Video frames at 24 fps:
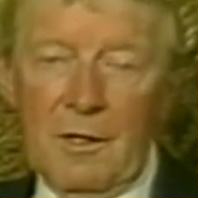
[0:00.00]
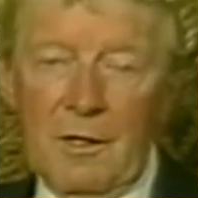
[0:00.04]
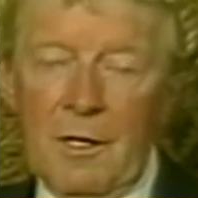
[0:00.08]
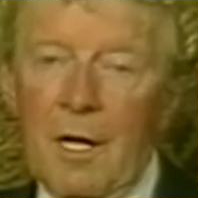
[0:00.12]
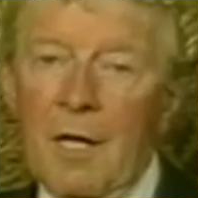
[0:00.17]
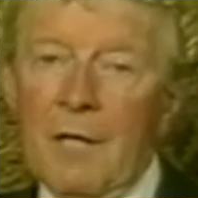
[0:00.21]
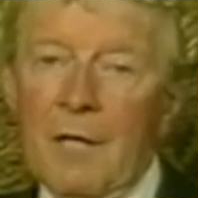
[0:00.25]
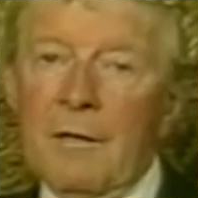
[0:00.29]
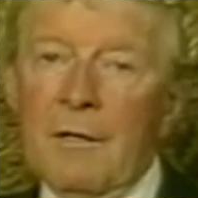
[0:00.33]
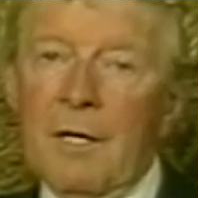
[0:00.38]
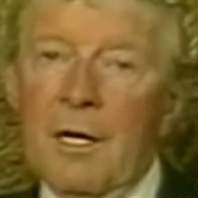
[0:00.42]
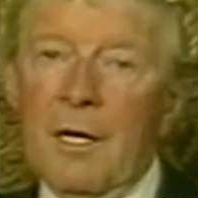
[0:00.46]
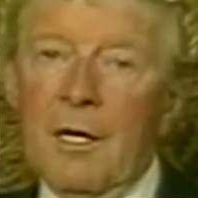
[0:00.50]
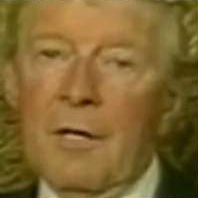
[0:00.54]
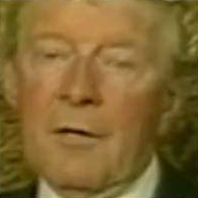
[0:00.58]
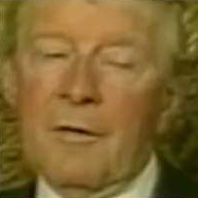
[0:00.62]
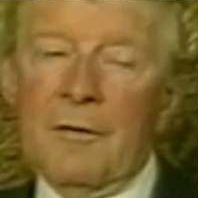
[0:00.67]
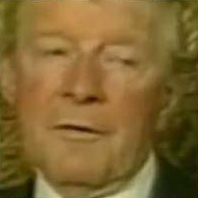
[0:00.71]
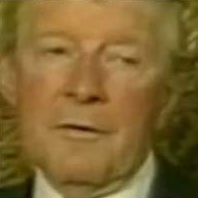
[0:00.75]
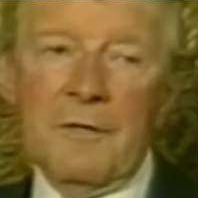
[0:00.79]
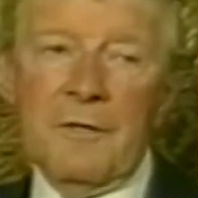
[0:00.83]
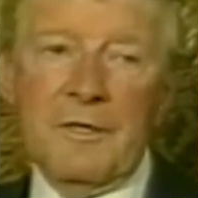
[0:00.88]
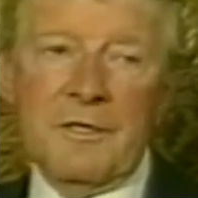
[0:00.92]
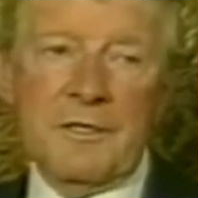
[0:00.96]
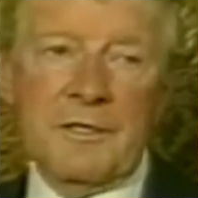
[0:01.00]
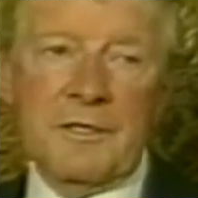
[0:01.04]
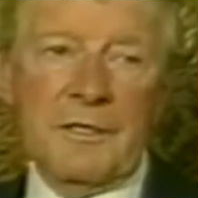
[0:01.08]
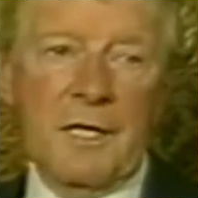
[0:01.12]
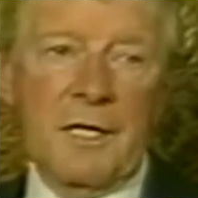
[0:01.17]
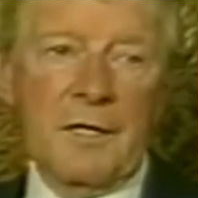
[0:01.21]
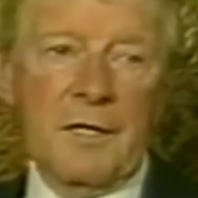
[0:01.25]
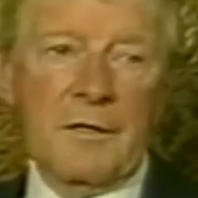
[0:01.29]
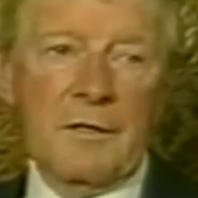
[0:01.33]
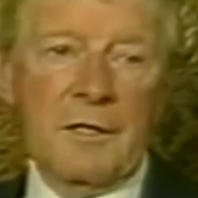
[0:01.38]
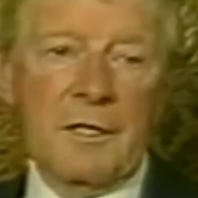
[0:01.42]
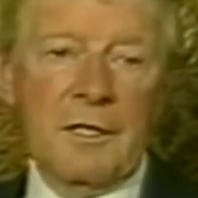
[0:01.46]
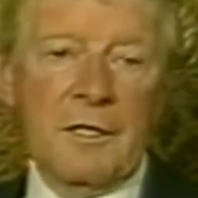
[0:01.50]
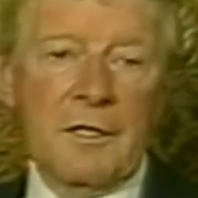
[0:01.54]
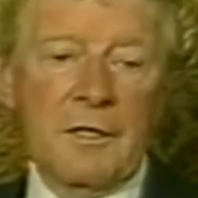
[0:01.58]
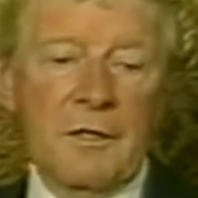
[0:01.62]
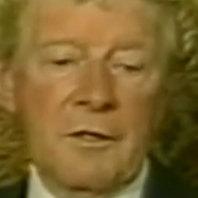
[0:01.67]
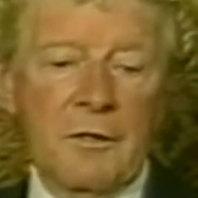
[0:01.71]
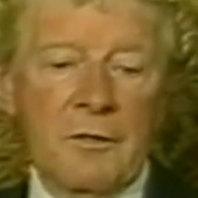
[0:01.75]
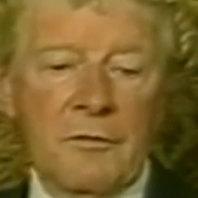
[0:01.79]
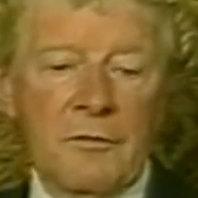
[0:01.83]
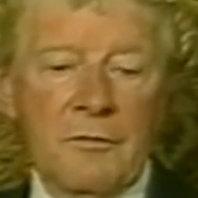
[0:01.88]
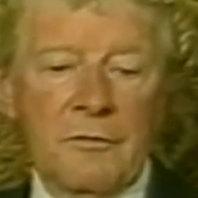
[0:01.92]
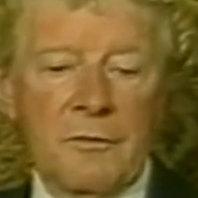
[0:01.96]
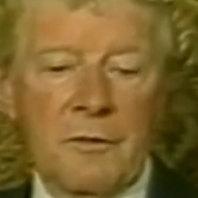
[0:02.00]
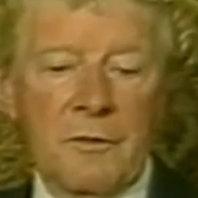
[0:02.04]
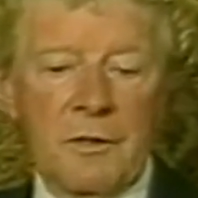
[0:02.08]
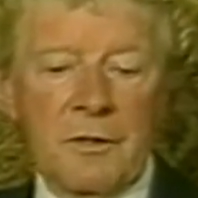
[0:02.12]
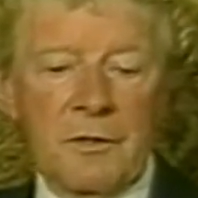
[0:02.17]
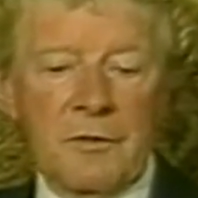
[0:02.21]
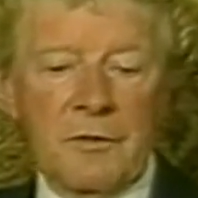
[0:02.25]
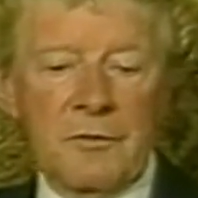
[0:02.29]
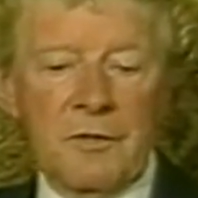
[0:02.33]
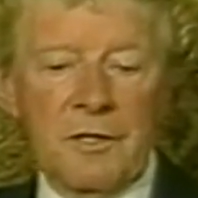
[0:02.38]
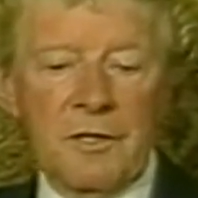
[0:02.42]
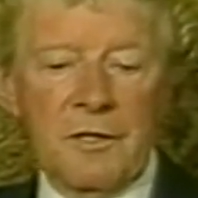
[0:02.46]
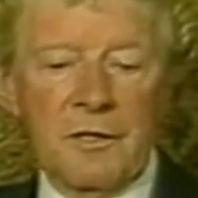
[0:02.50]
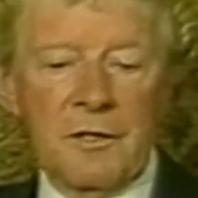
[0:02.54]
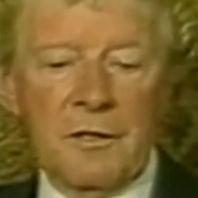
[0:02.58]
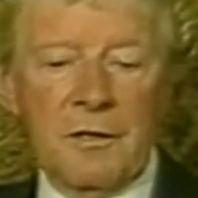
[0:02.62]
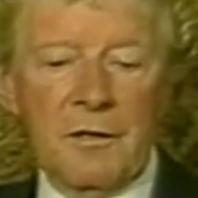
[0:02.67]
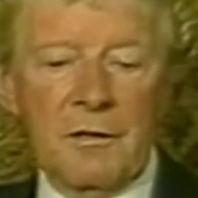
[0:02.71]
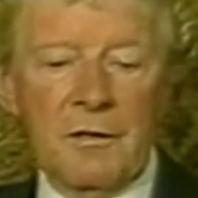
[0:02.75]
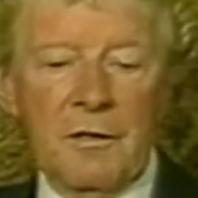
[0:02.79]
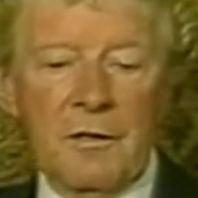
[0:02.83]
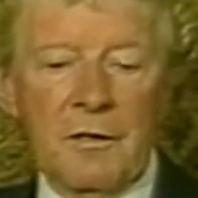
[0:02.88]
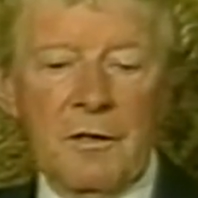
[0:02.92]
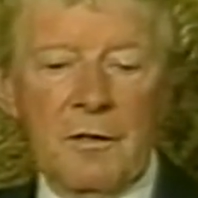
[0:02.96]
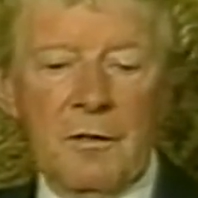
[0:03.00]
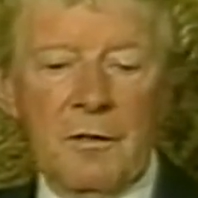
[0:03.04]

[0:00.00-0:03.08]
and now this technique of treating